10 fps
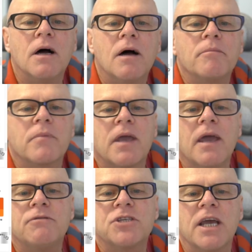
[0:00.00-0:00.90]
Um,
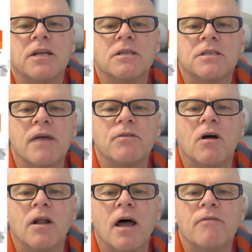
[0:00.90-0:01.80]
Kev said,
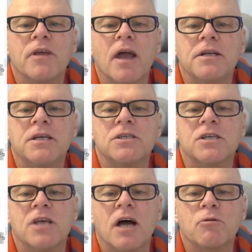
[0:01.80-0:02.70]
David, I love the
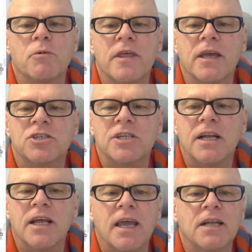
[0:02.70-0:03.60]
AD600 with the
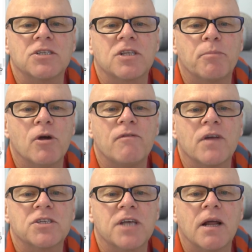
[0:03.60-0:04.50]
extender head. It's the
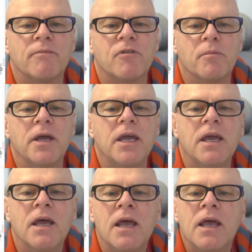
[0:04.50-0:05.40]
perfect setup for
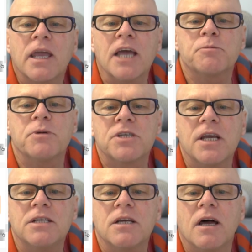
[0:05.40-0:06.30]
me. Casper
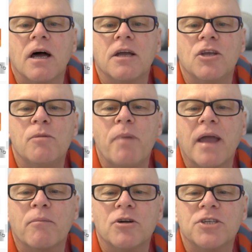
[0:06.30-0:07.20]
said, uh, you
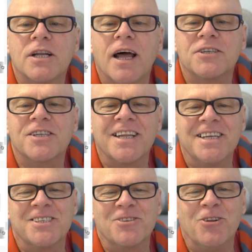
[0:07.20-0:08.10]
bag my G Master
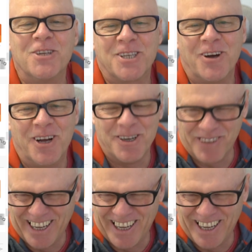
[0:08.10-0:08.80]
lenses all the time.